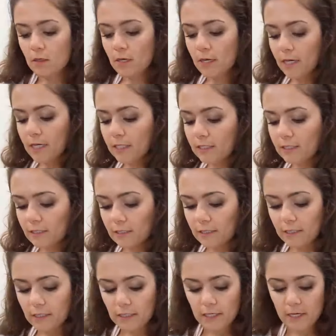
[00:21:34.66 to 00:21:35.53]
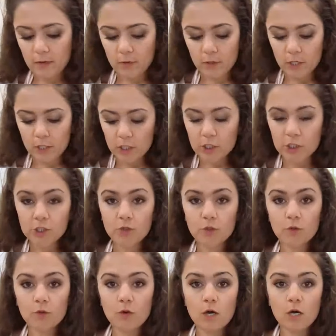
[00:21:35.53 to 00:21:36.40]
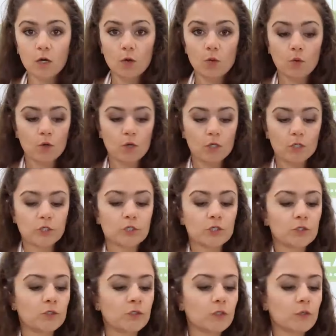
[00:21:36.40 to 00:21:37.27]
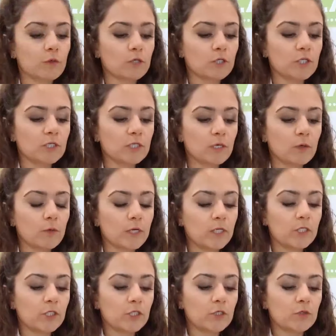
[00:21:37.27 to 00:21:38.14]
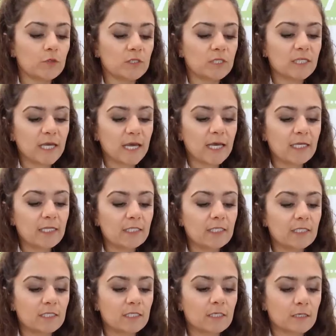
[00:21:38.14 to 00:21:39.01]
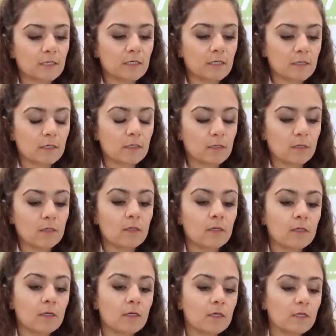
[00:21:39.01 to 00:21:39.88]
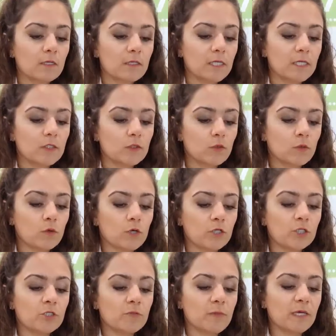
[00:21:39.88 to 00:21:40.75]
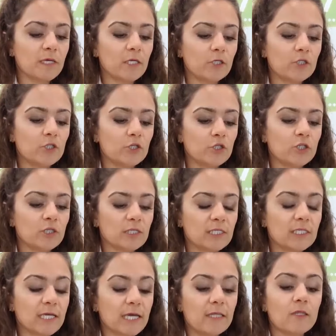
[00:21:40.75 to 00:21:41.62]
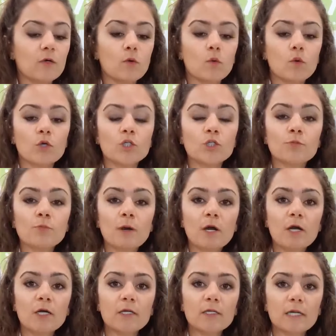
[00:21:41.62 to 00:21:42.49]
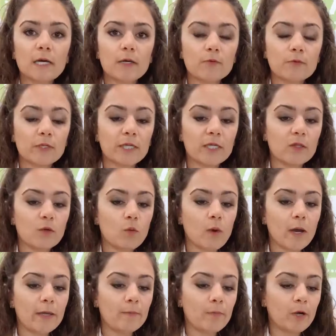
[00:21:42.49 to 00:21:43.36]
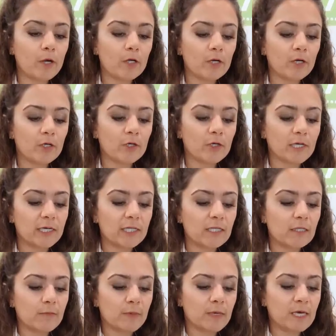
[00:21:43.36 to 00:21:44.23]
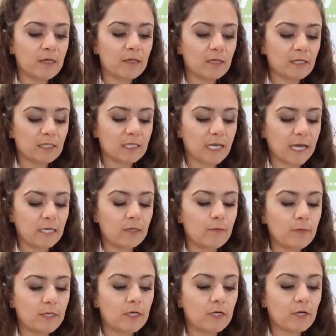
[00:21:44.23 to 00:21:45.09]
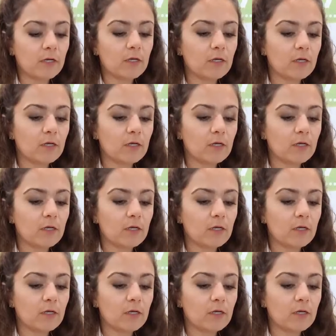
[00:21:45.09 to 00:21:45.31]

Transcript: Excellent. Now we're gonna do our orange. So we're just going to zest this orange, making sure just to get the orange part, not really the white part underneath the pith. It's kind of bitter.